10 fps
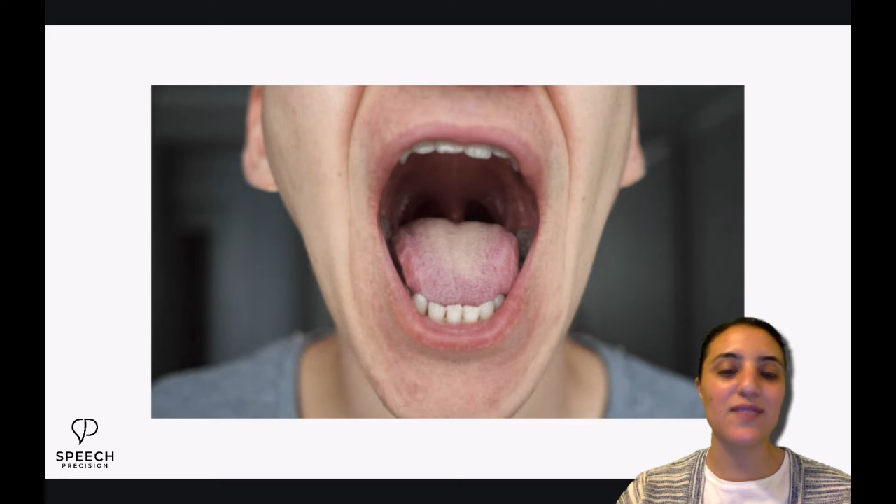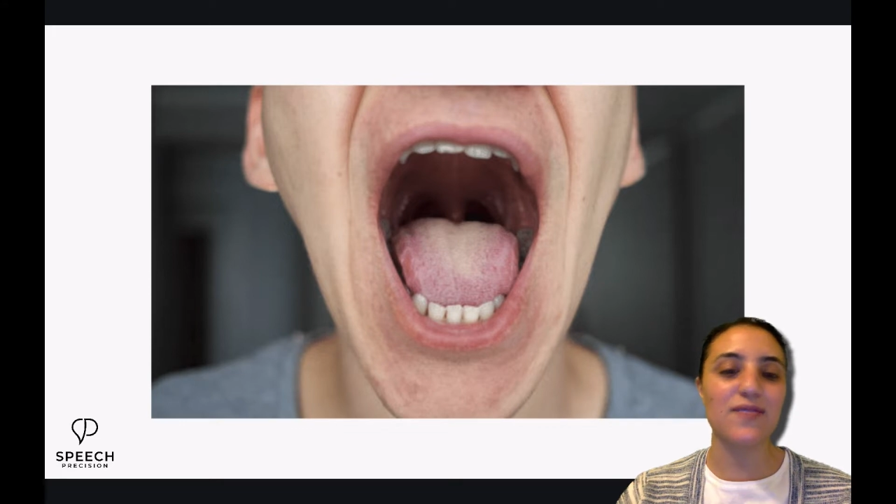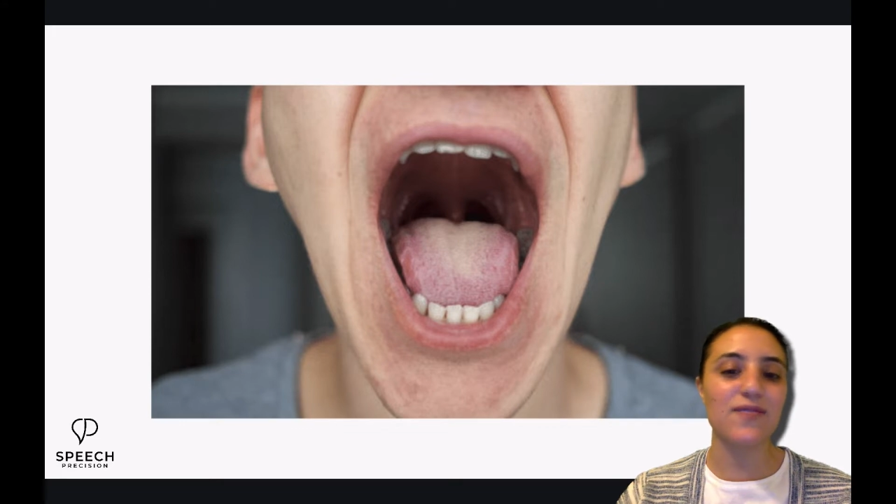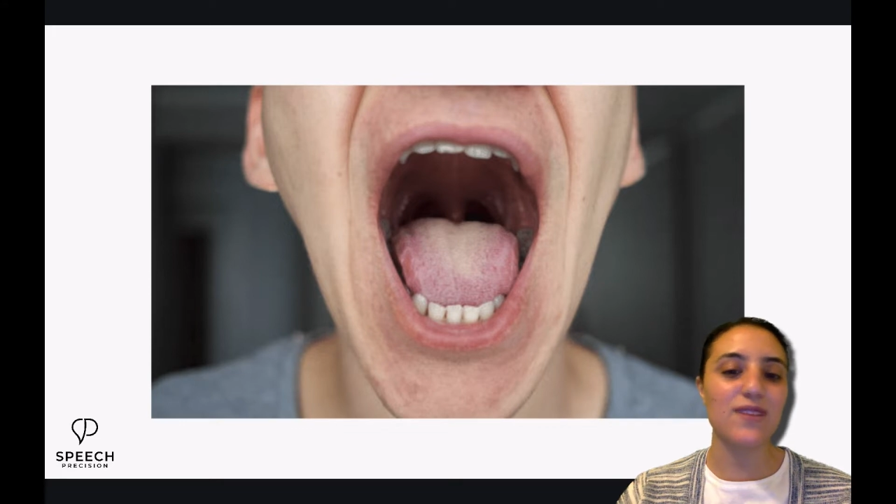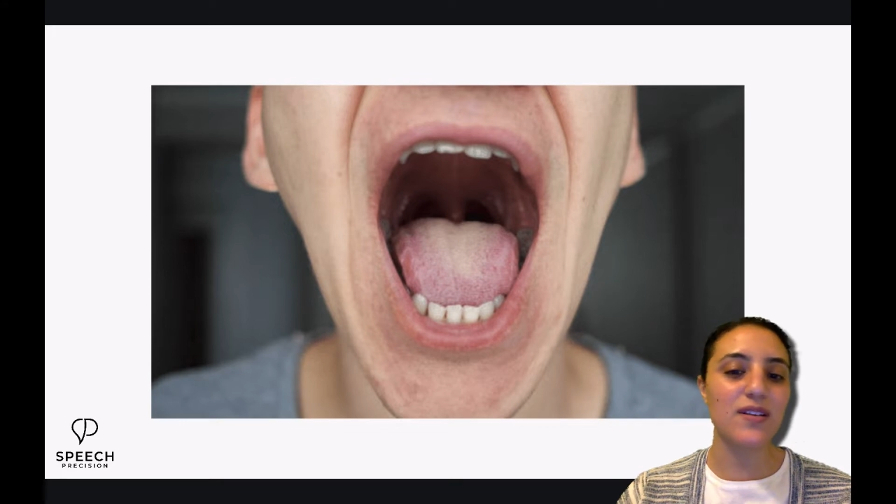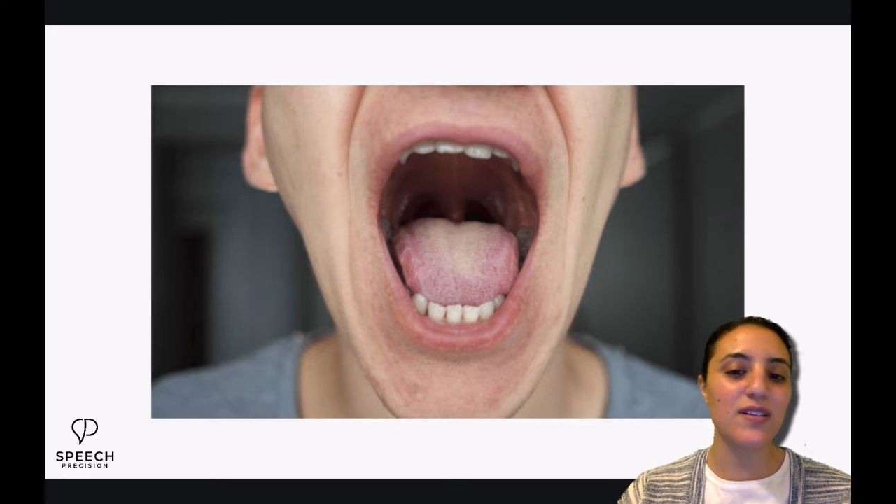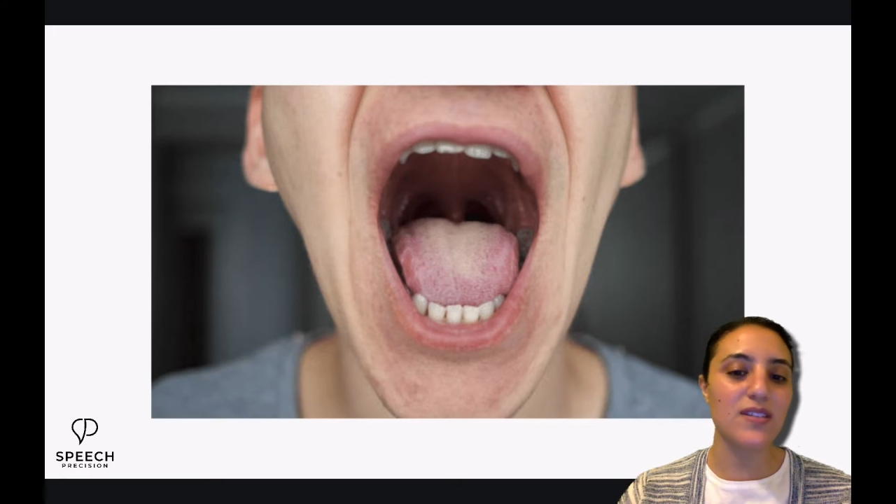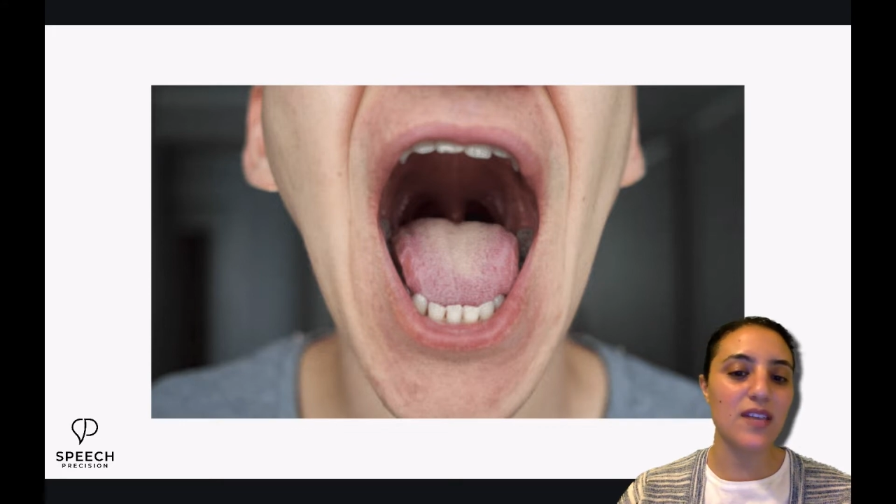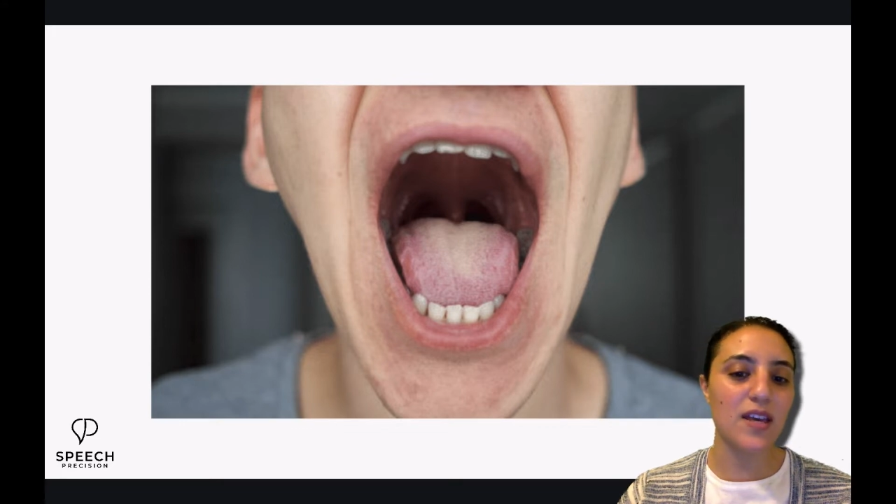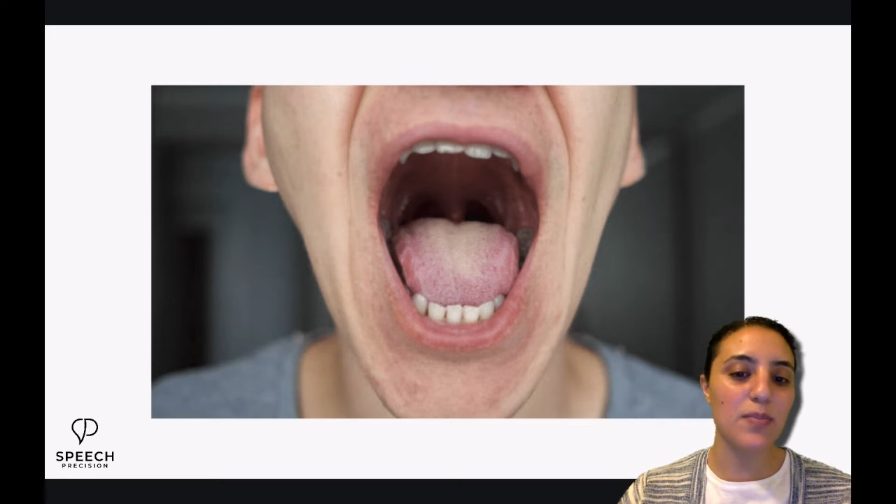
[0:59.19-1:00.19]
very
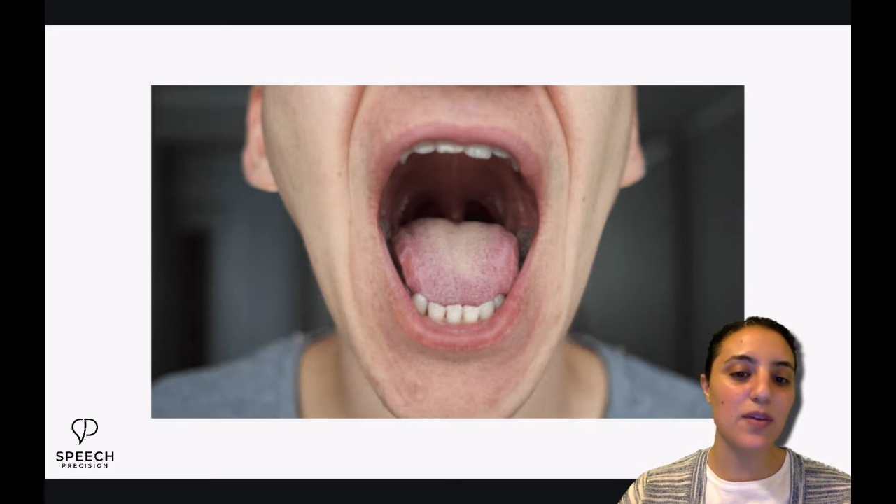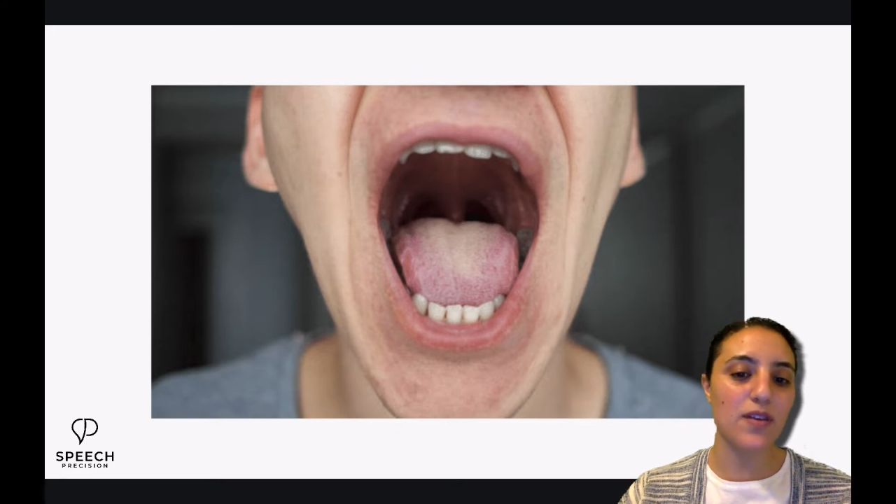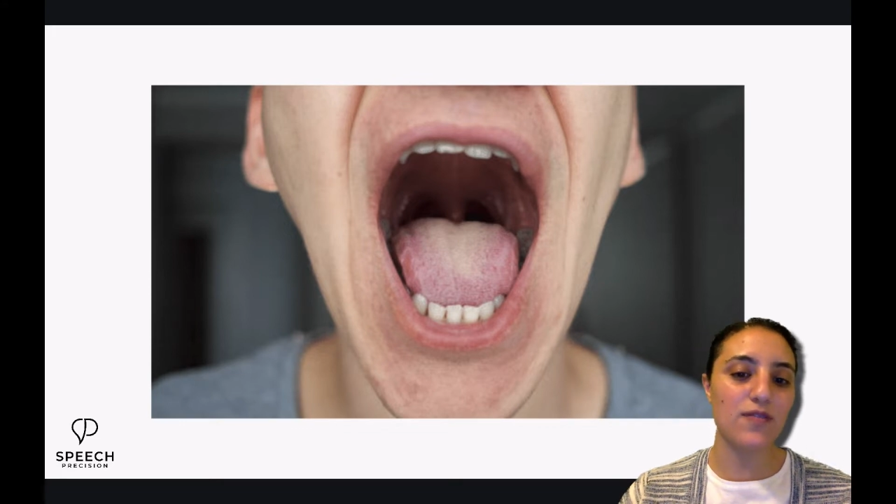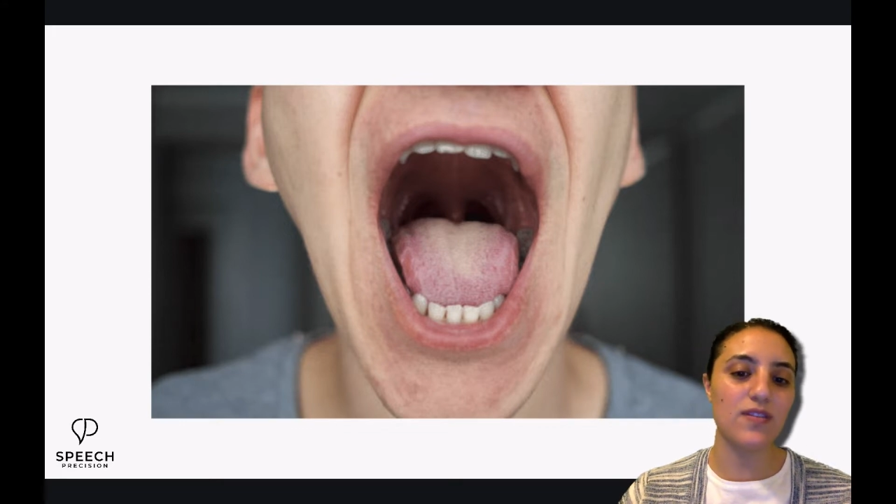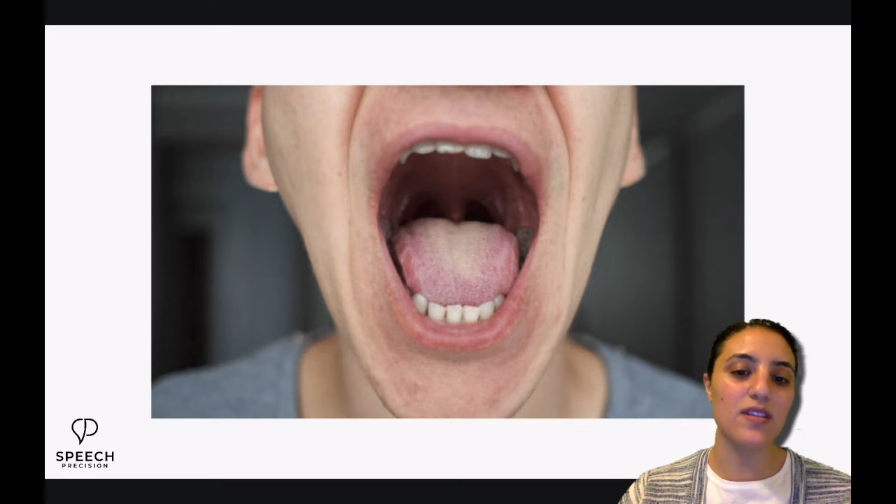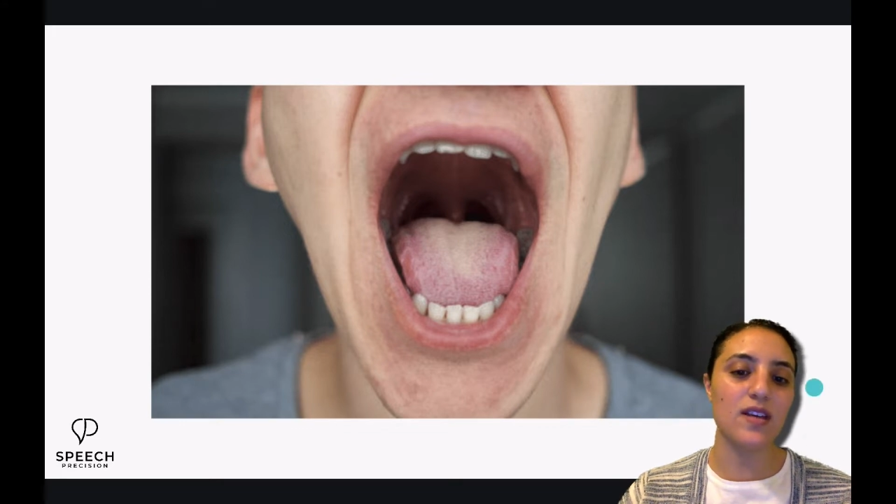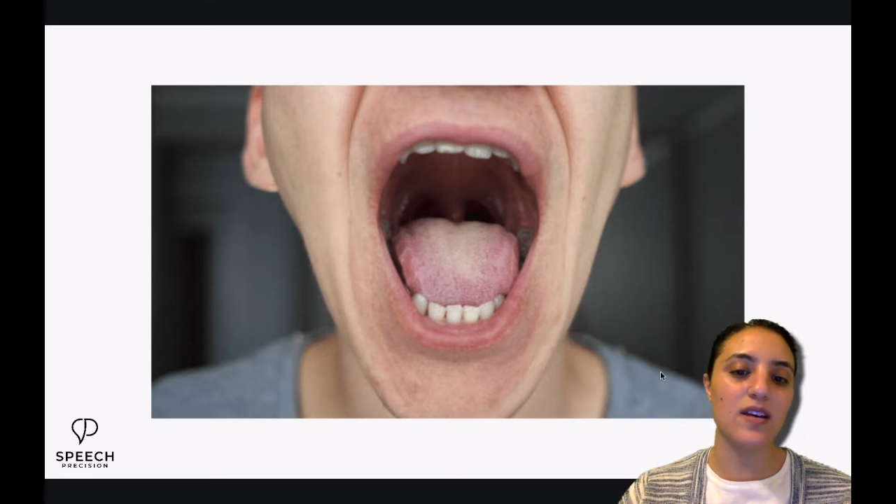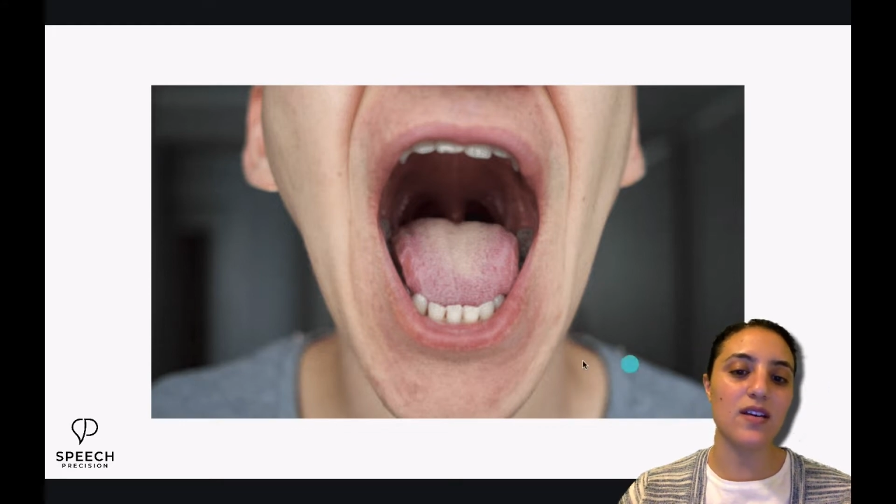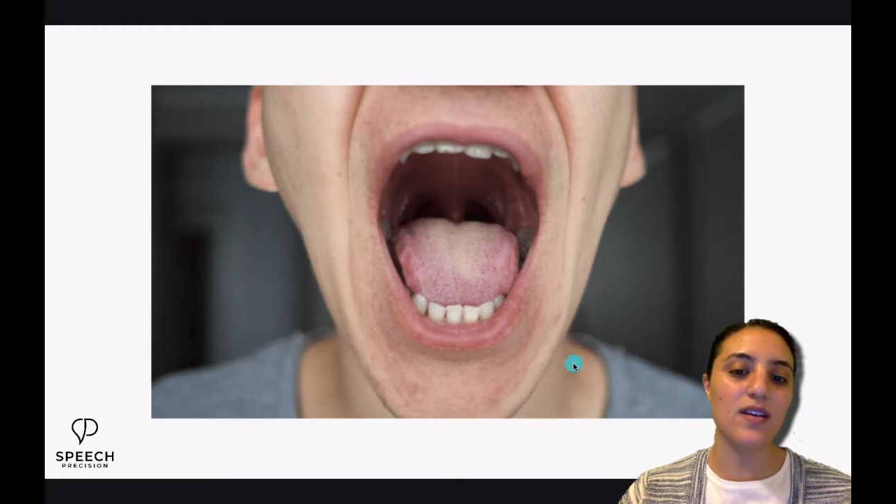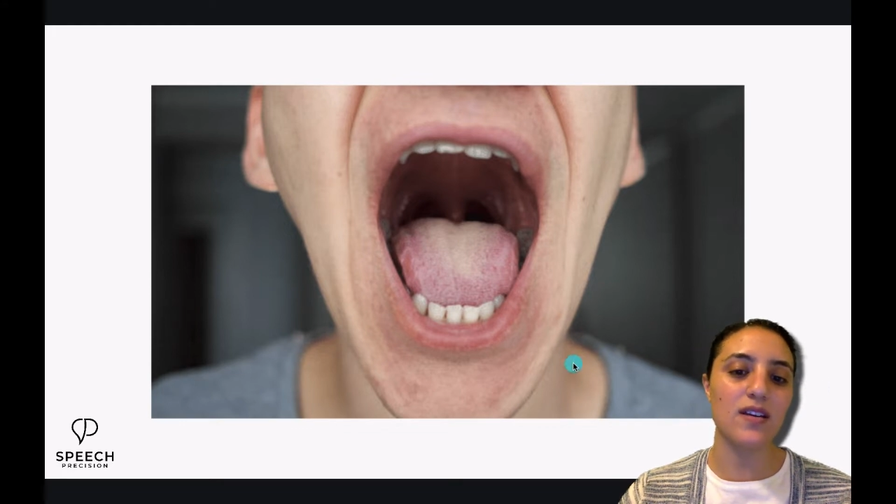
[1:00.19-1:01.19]
tip of the
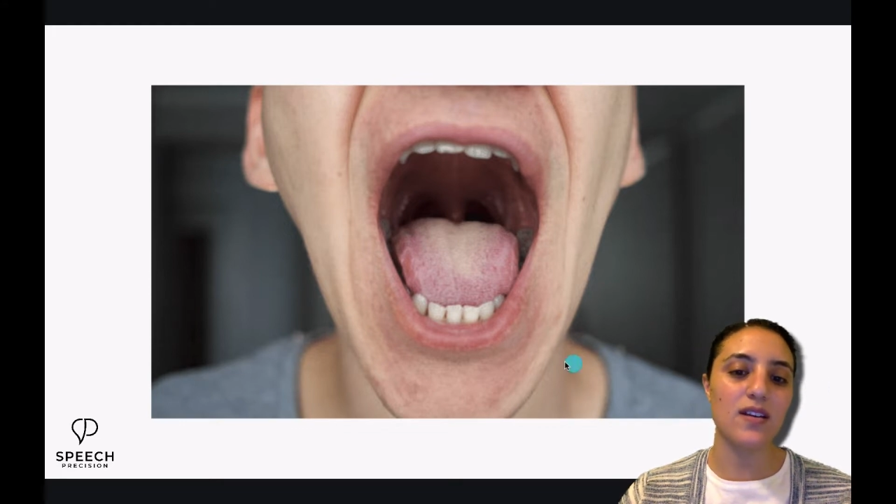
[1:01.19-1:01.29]
tongue